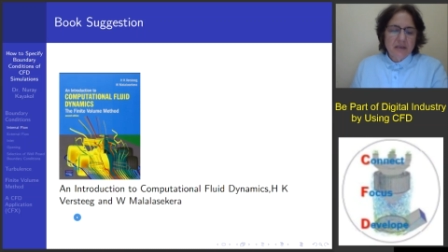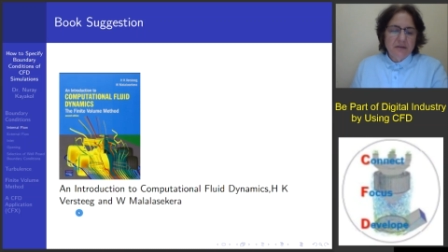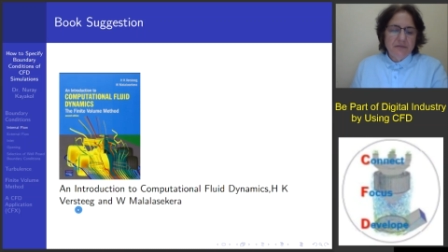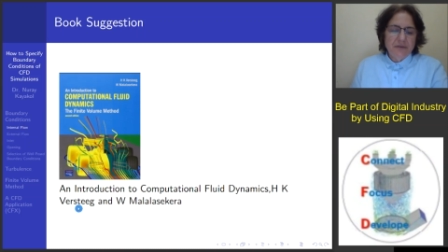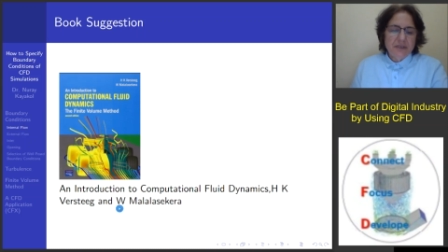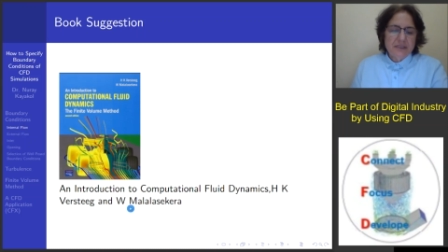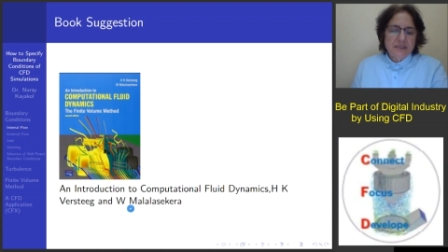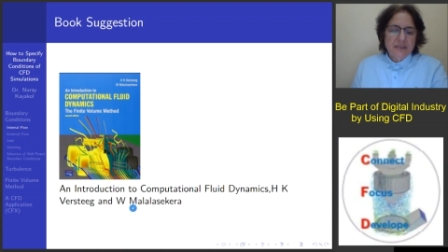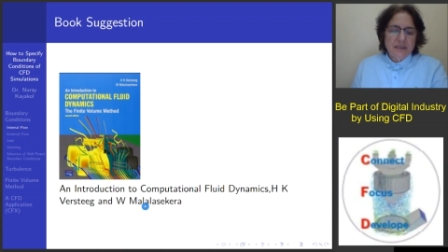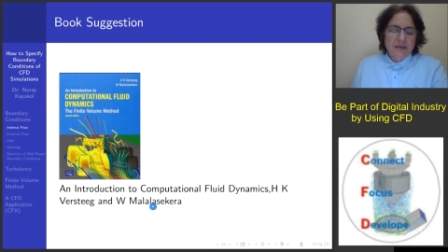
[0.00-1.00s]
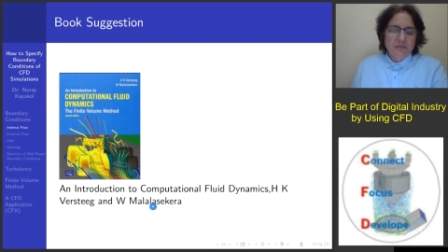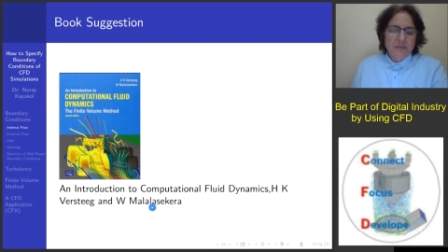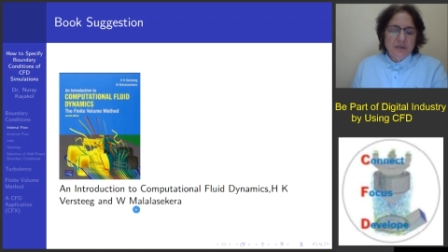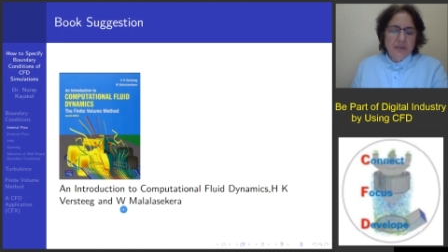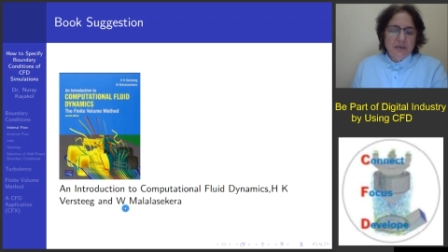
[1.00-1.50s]
Verstik and
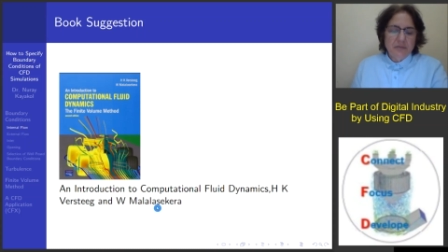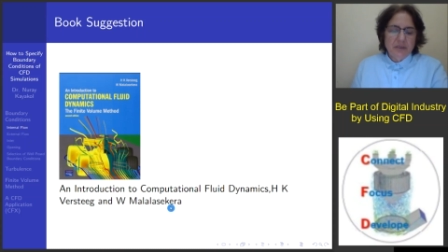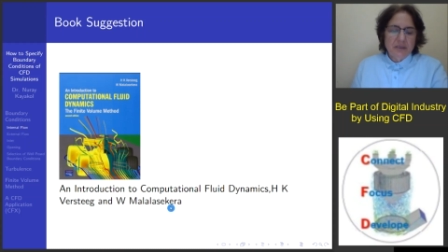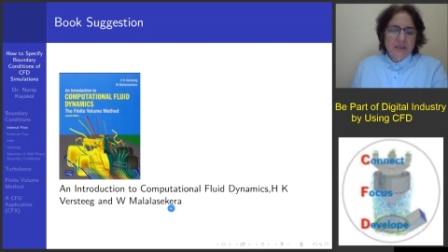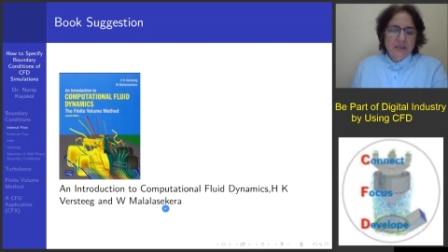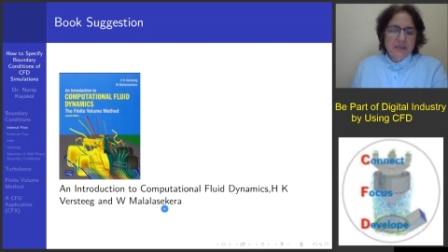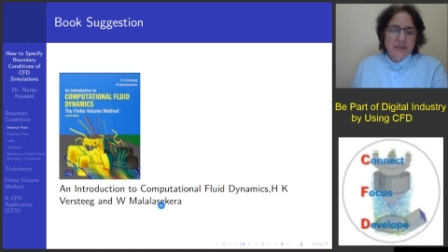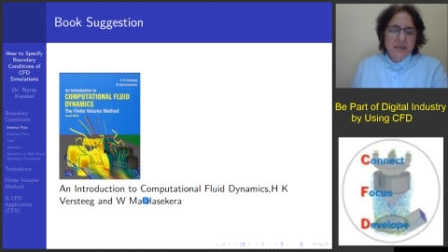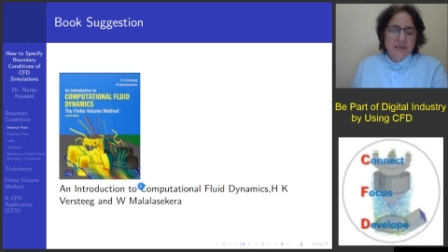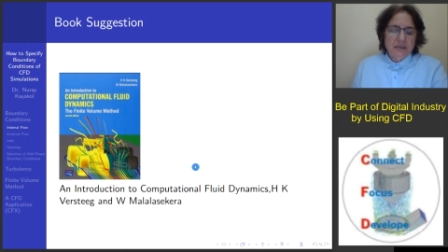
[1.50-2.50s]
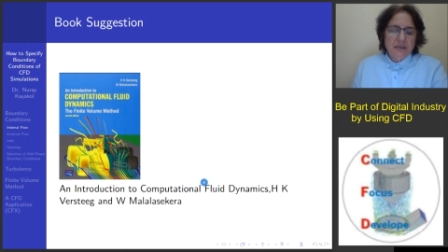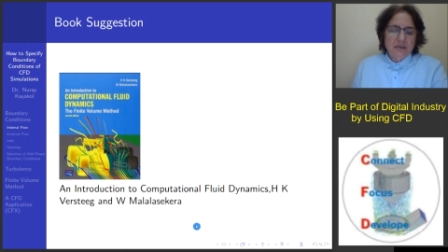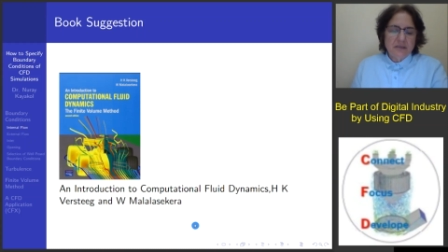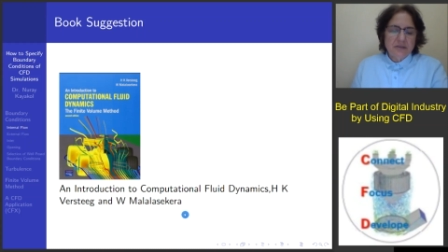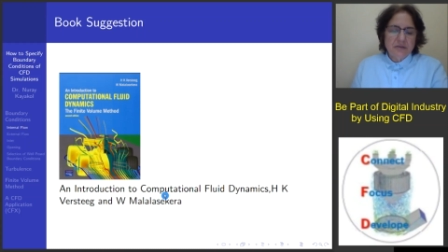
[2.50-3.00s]
Malala Sekar. I
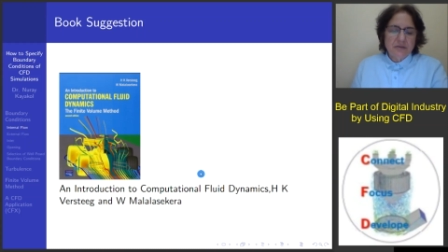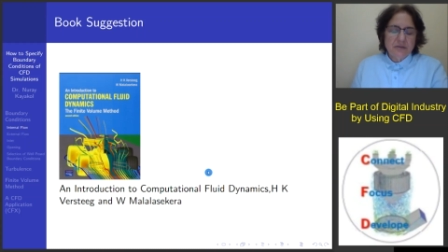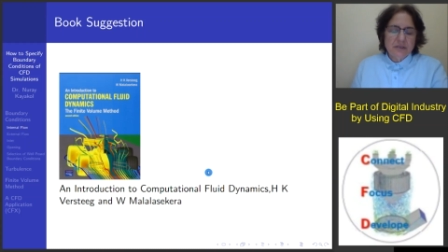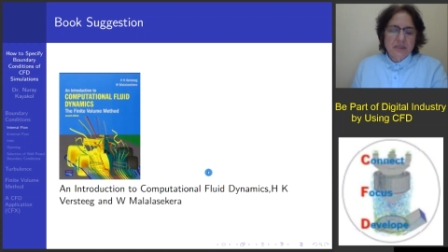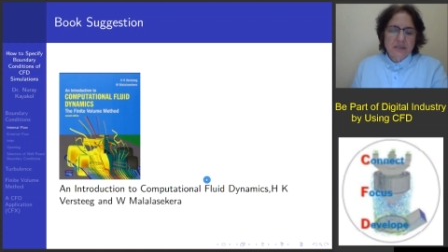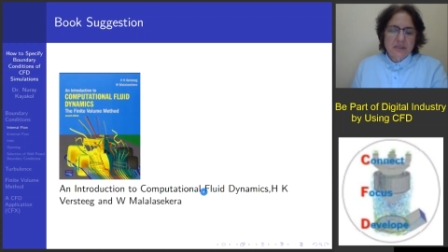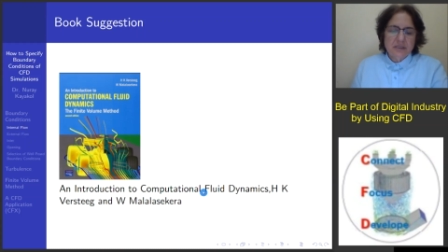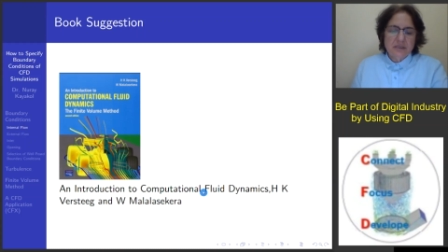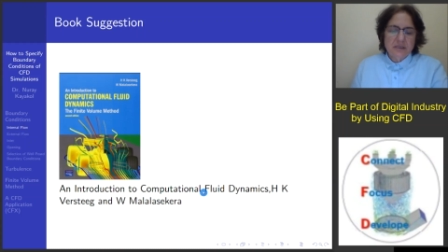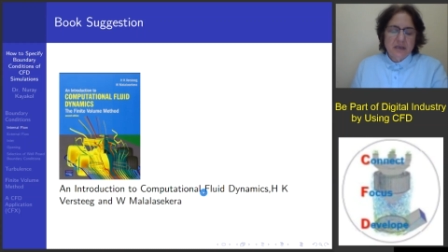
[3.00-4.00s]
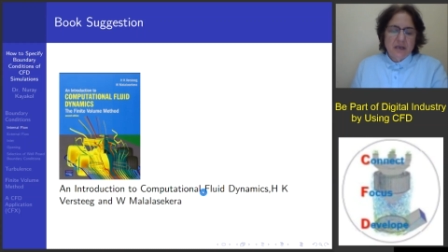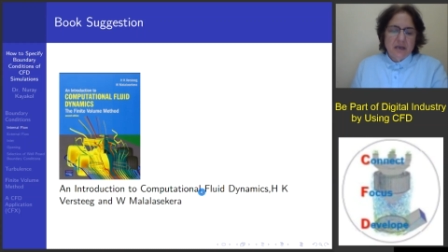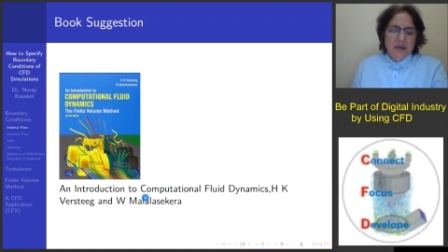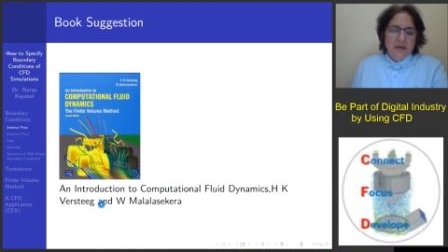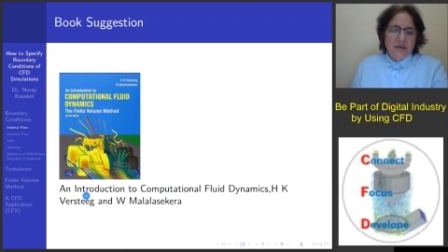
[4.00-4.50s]
strongly suggest
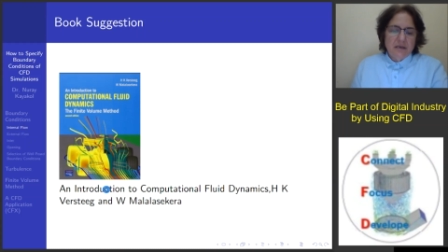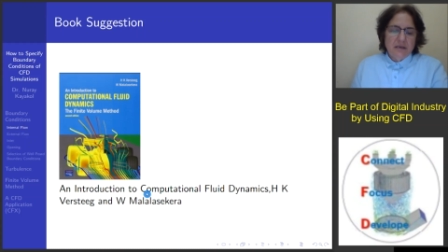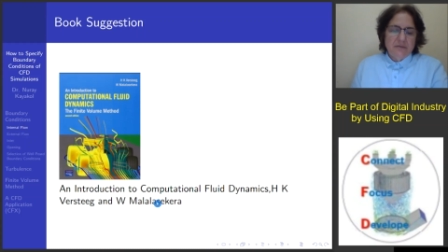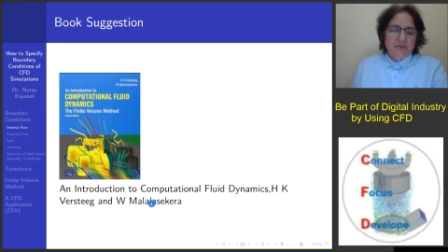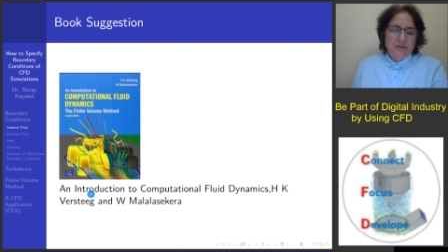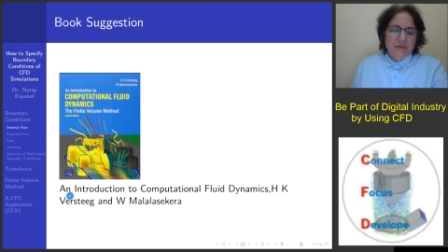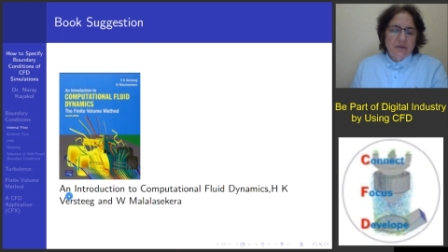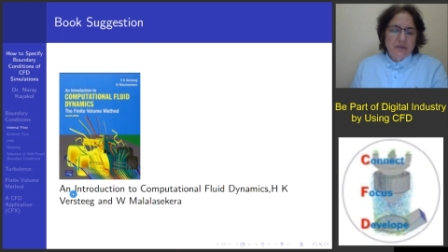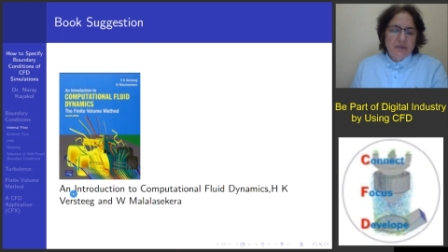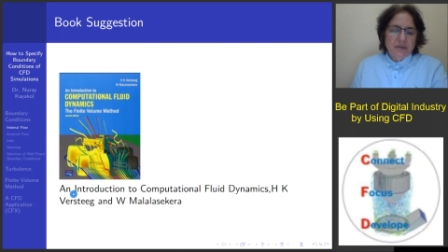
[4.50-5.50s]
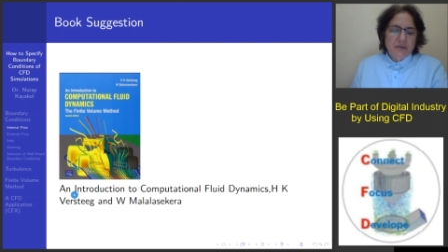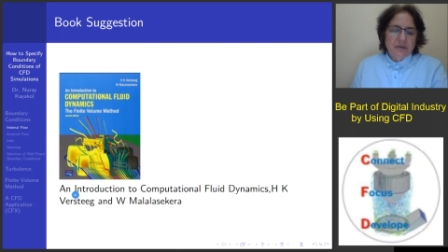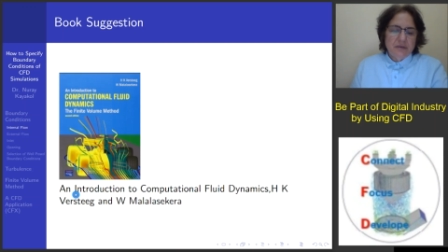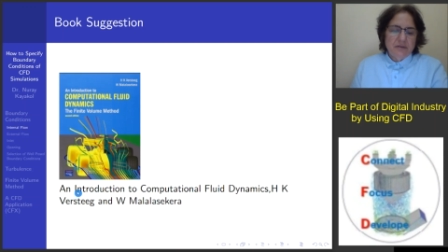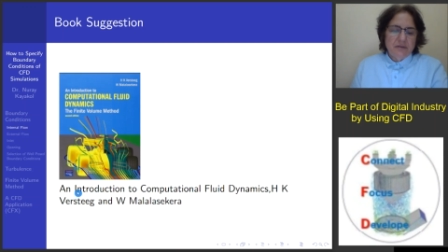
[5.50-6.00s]
for
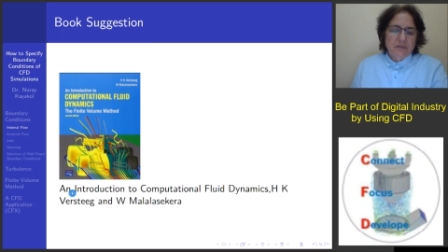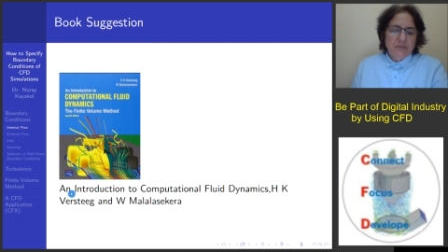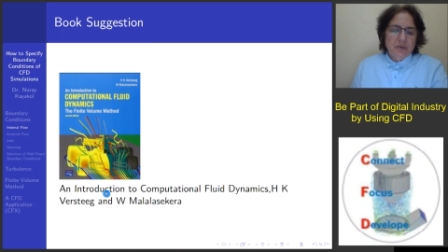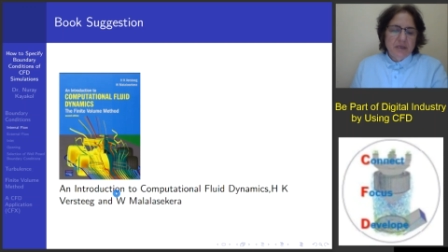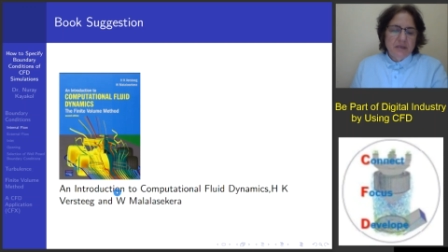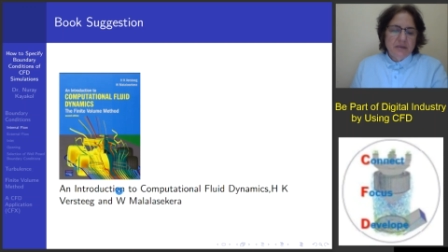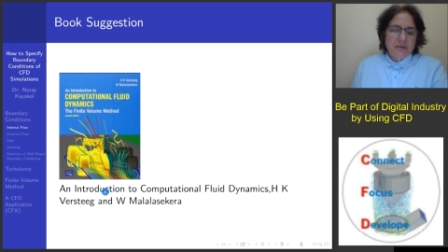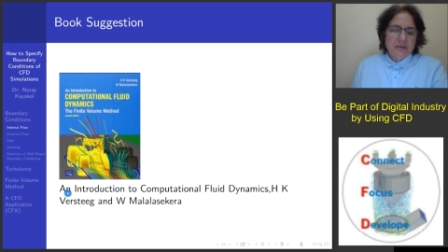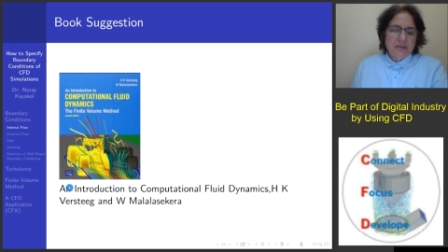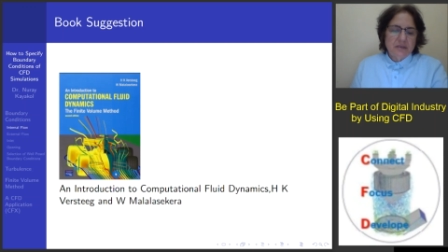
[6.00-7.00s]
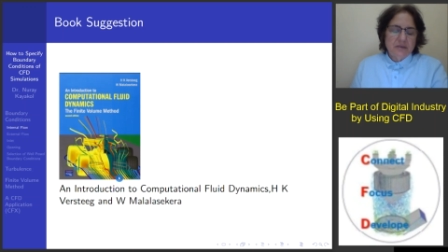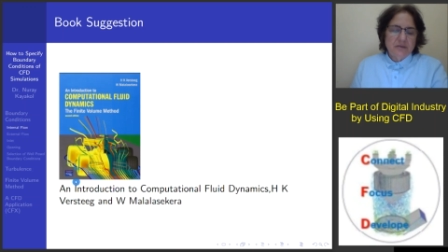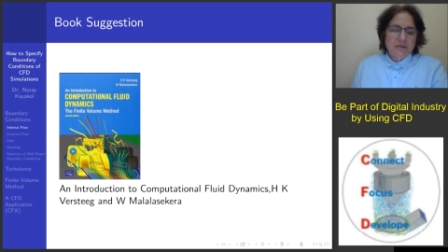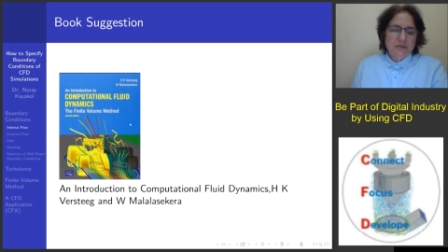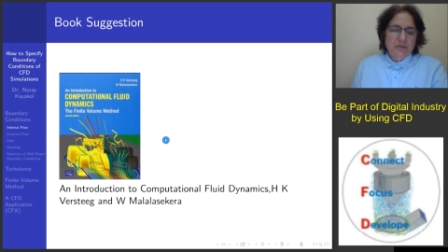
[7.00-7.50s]
beginners
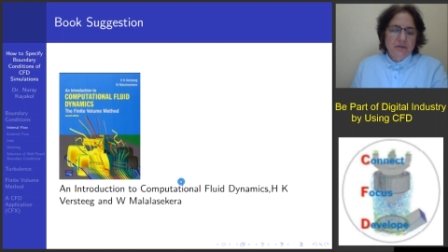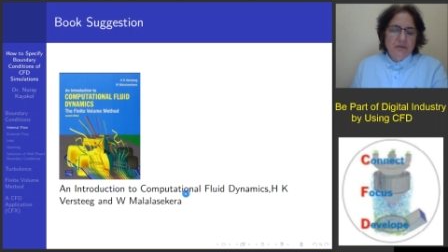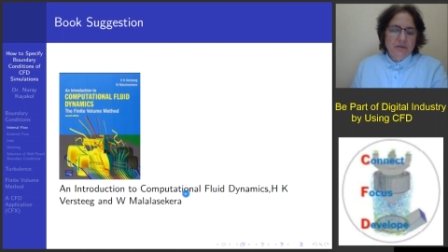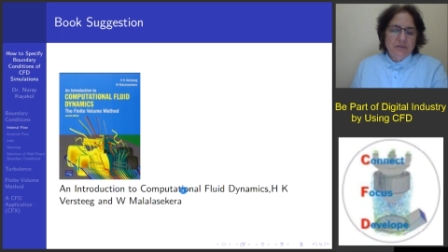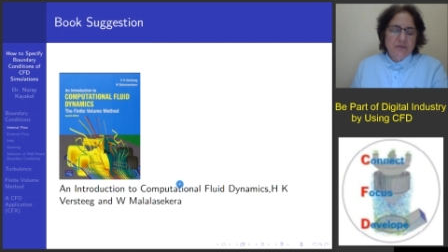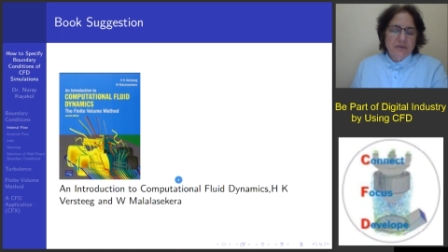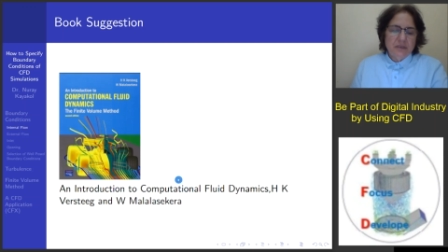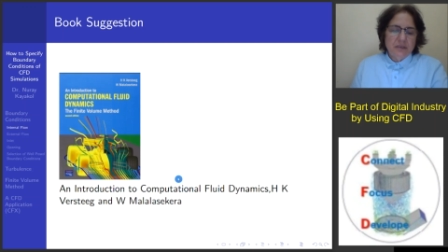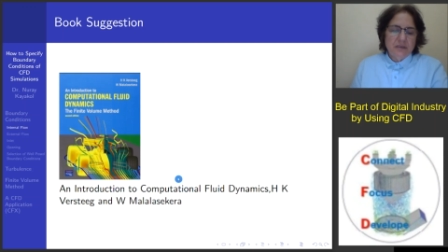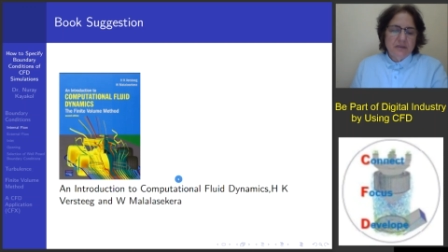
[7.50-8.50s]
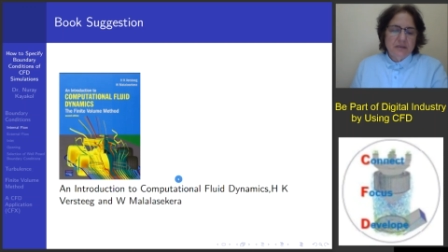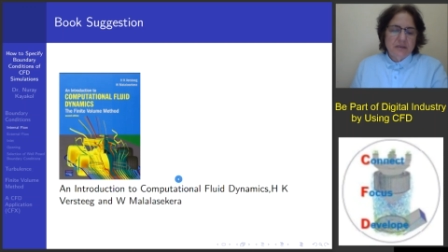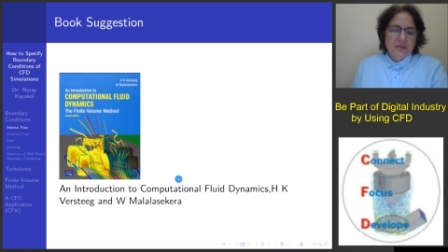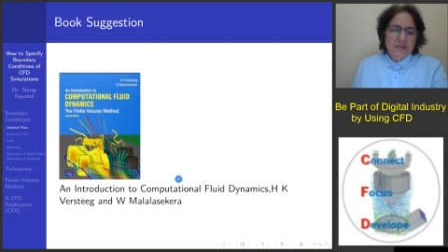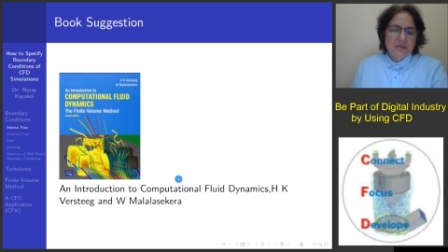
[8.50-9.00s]
to go over
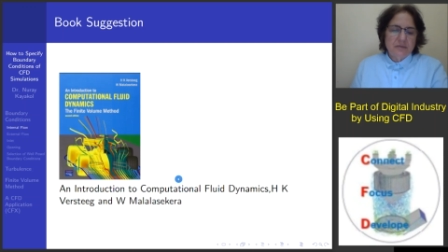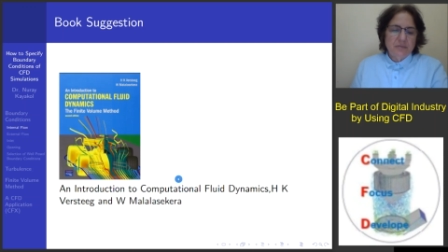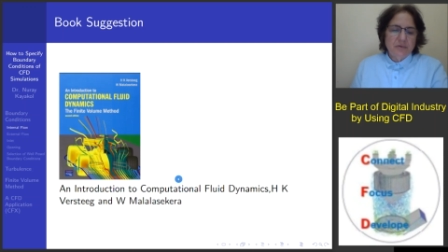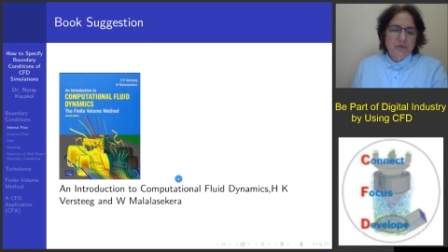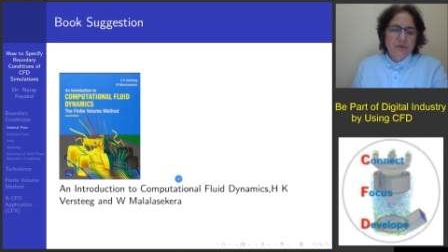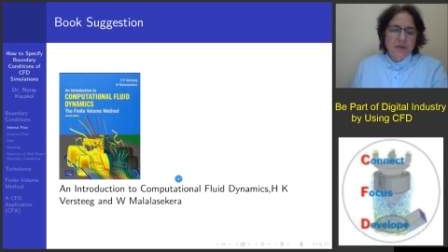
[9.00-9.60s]
this book.